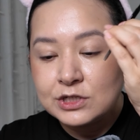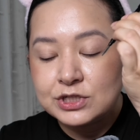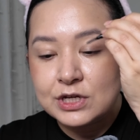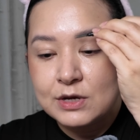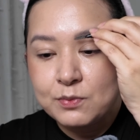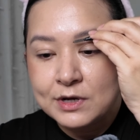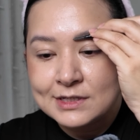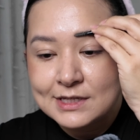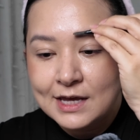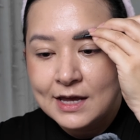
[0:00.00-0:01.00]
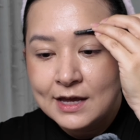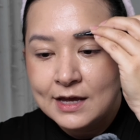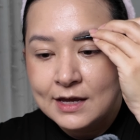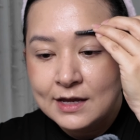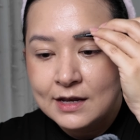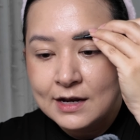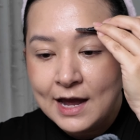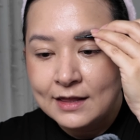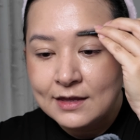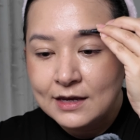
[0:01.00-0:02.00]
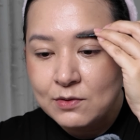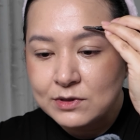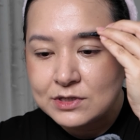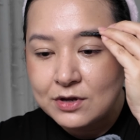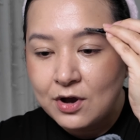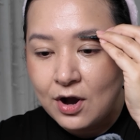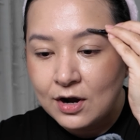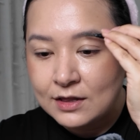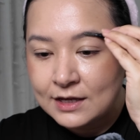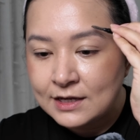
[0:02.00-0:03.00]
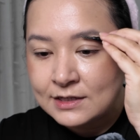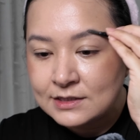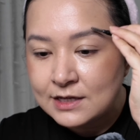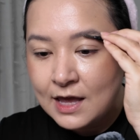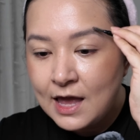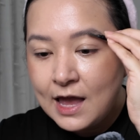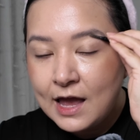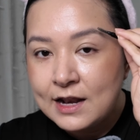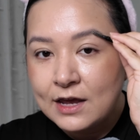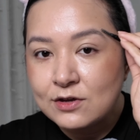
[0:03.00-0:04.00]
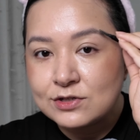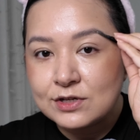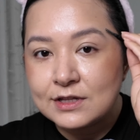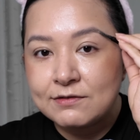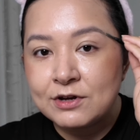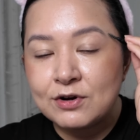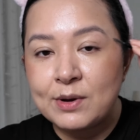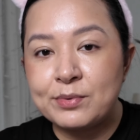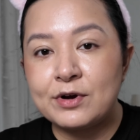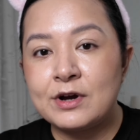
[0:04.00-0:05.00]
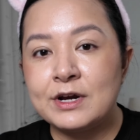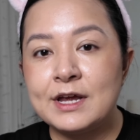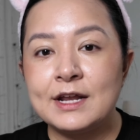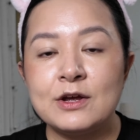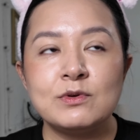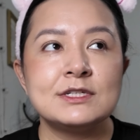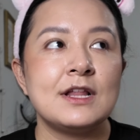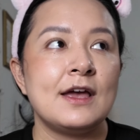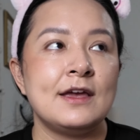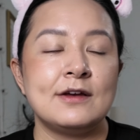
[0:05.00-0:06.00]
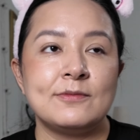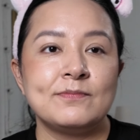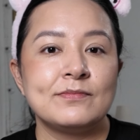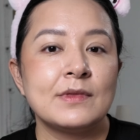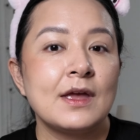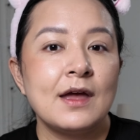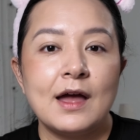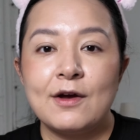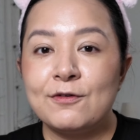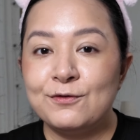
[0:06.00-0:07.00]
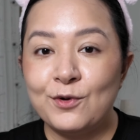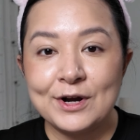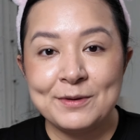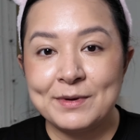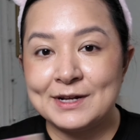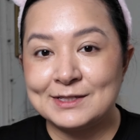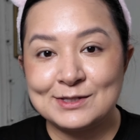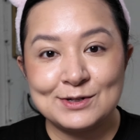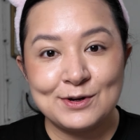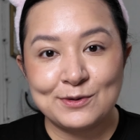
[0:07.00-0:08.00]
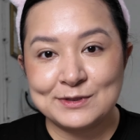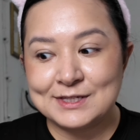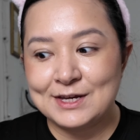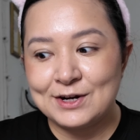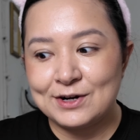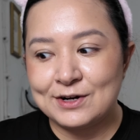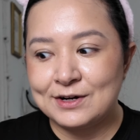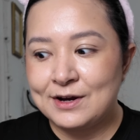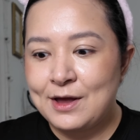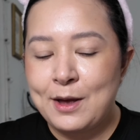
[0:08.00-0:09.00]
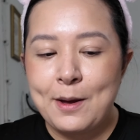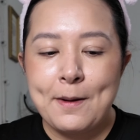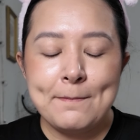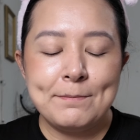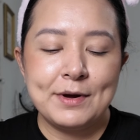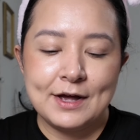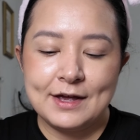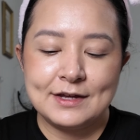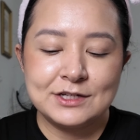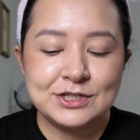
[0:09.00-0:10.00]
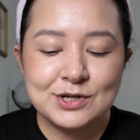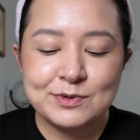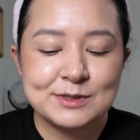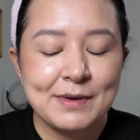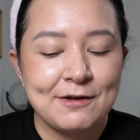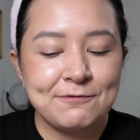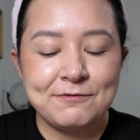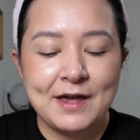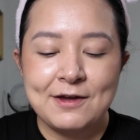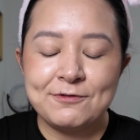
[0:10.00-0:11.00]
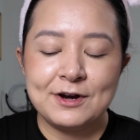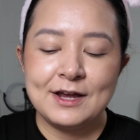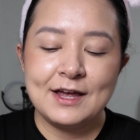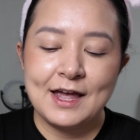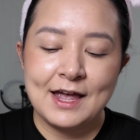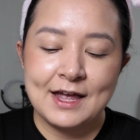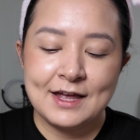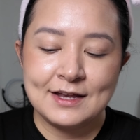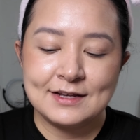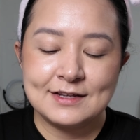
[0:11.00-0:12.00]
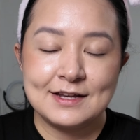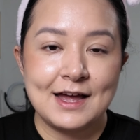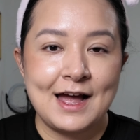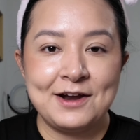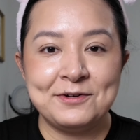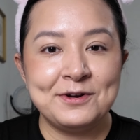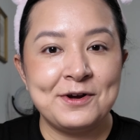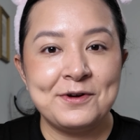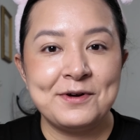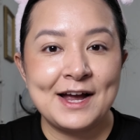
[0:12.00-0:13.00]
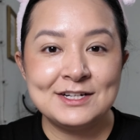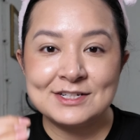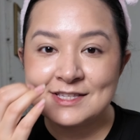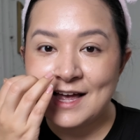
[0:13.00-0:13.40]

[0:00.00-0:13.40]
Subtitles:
she was in, I think it was Garland, and I used to live in Grand Prairie, and it was like 40 minutes to go see her. But she was my favorite, and I don't know, I